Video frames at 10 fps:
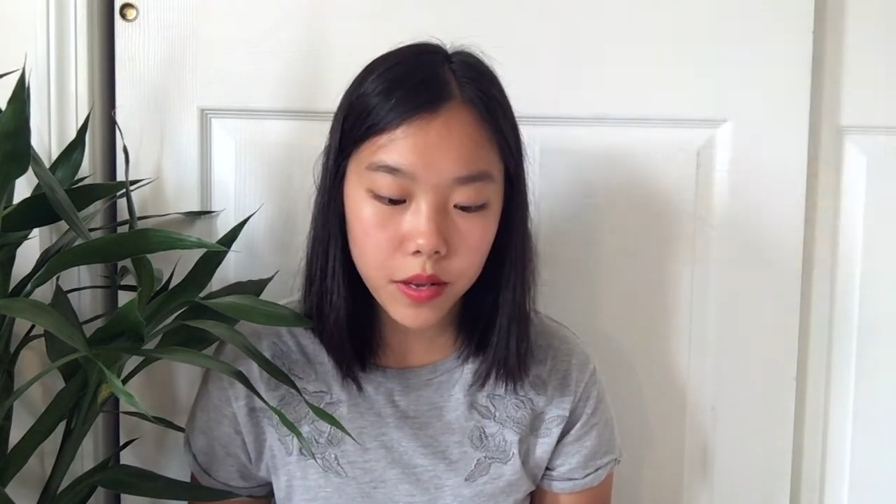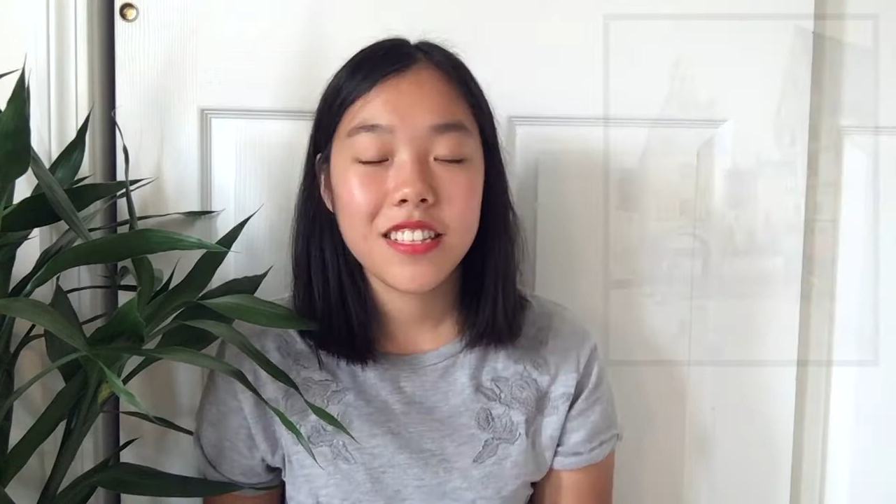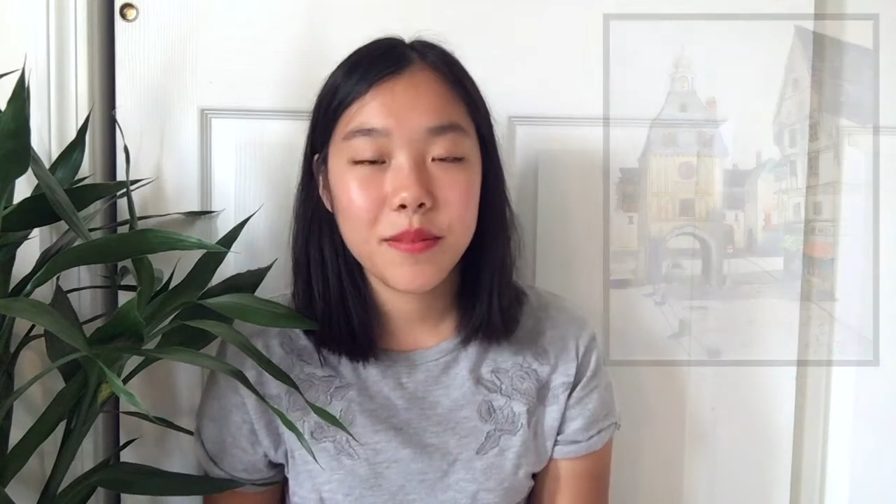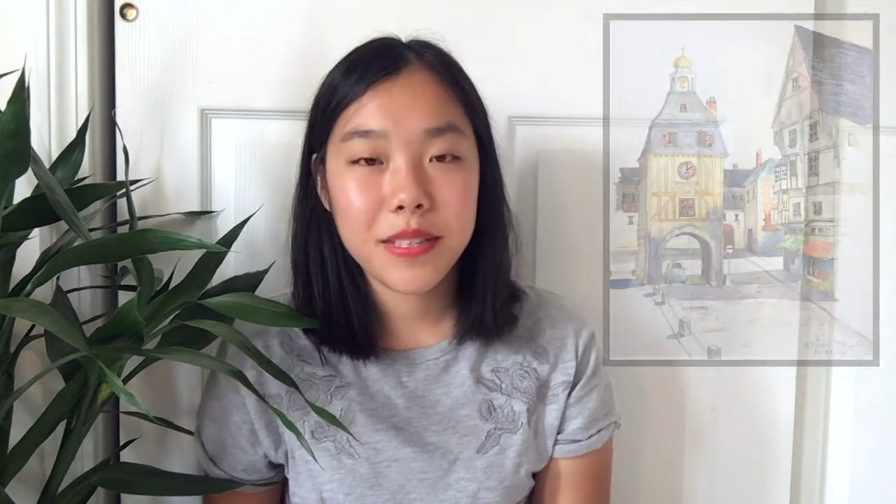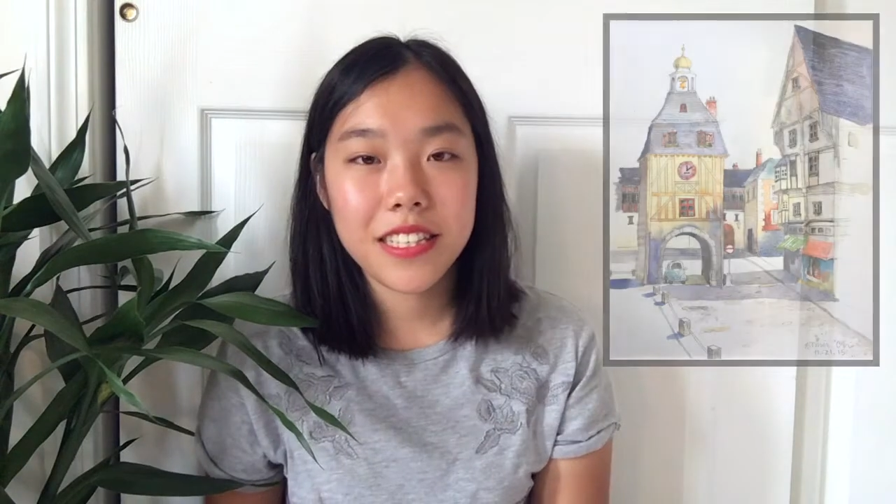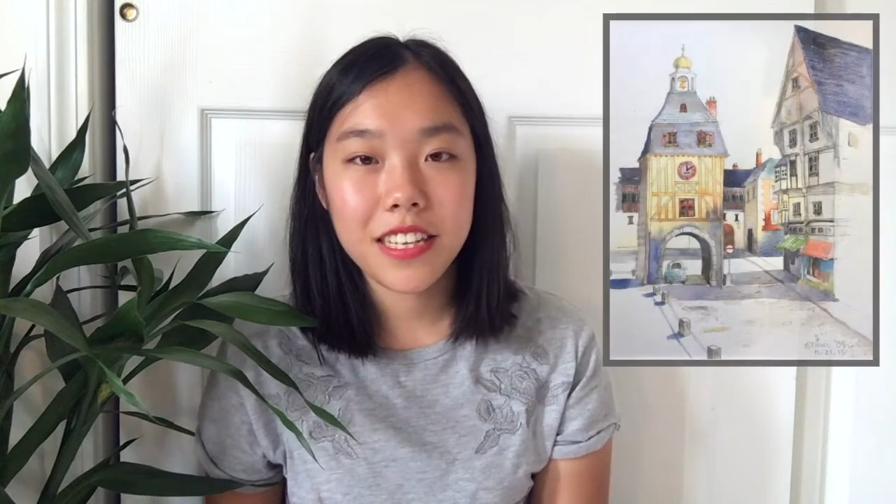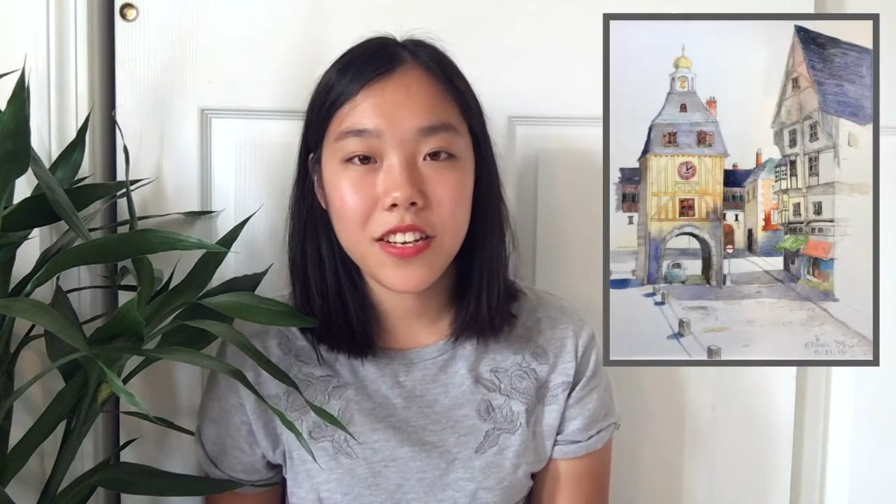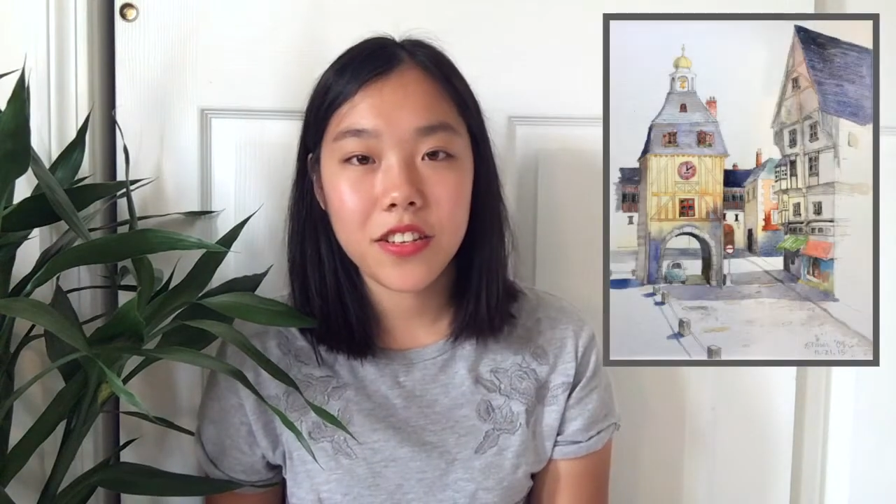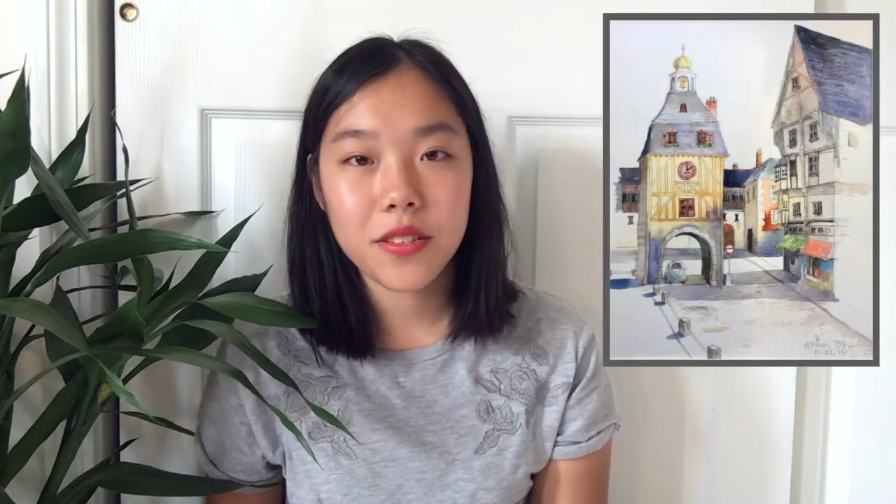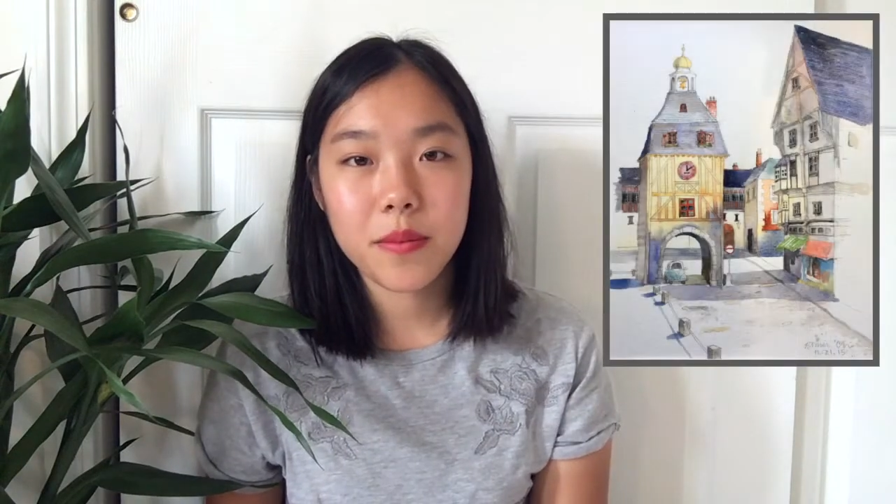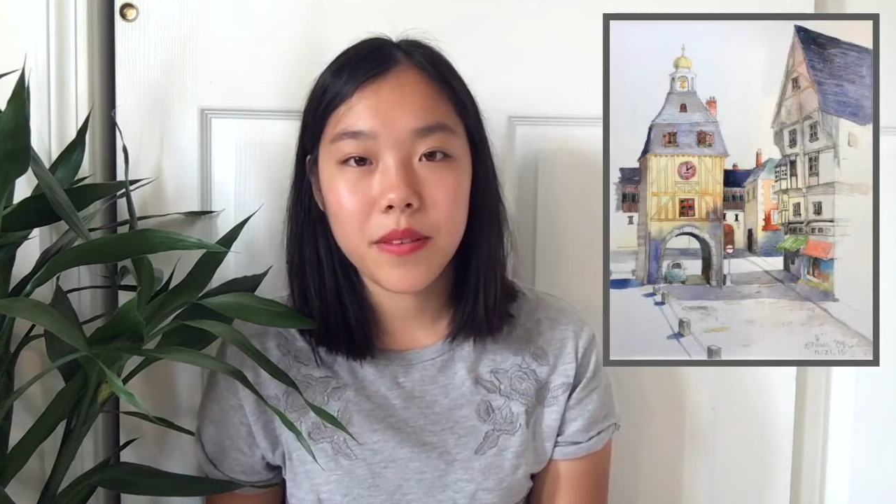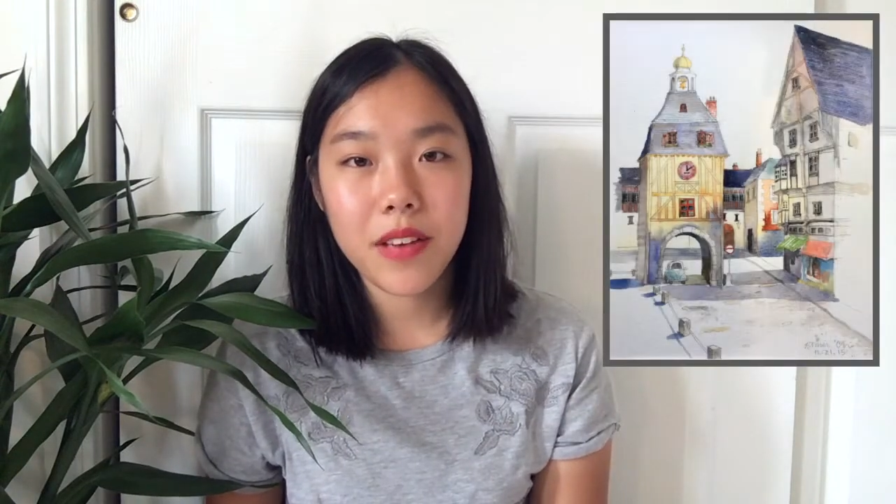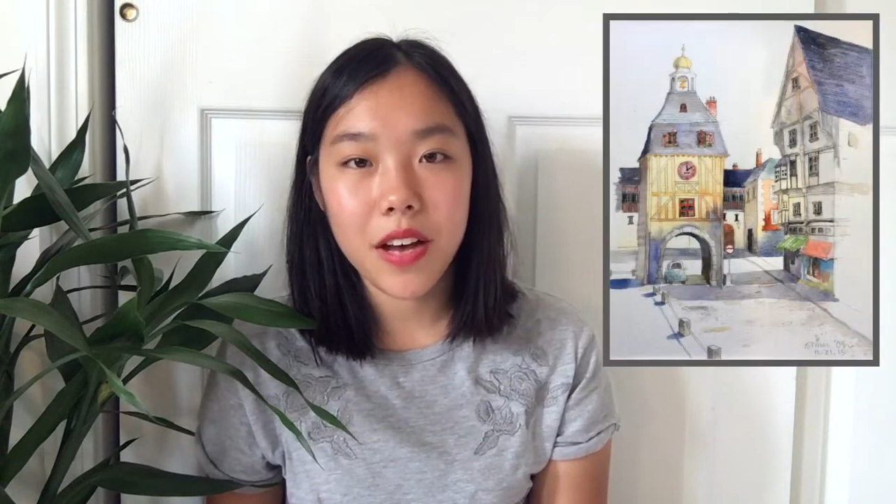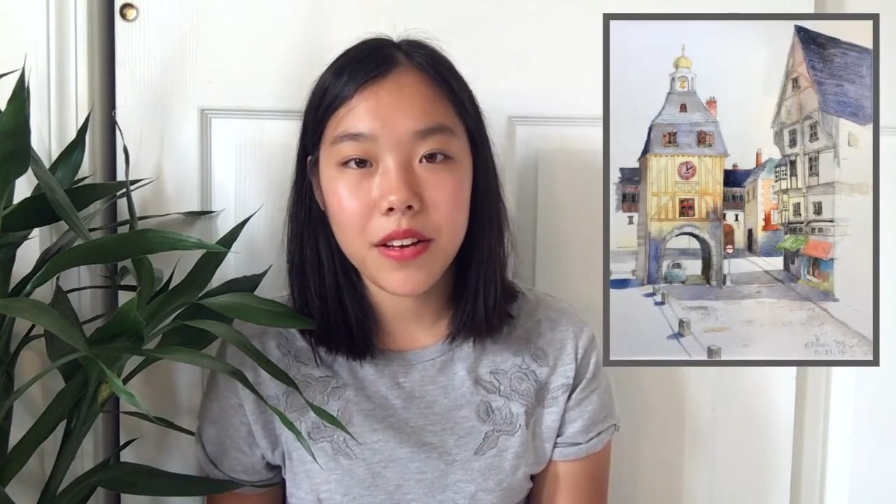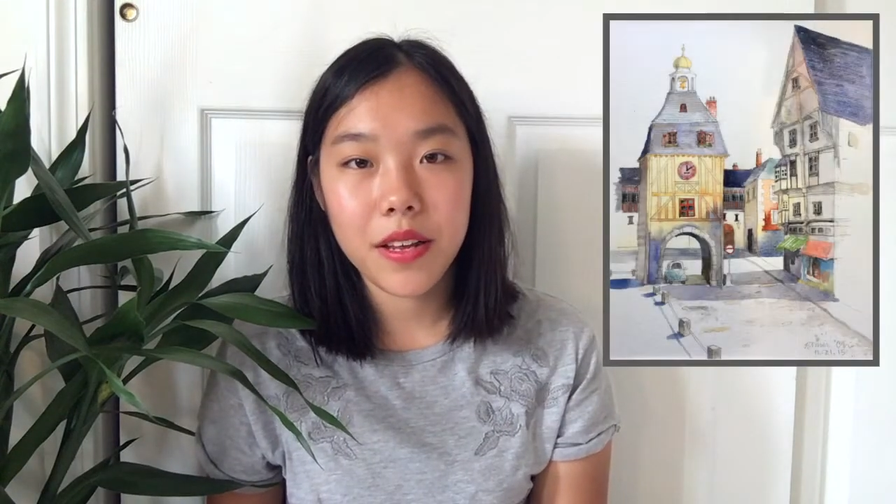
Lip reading: This piece can also be found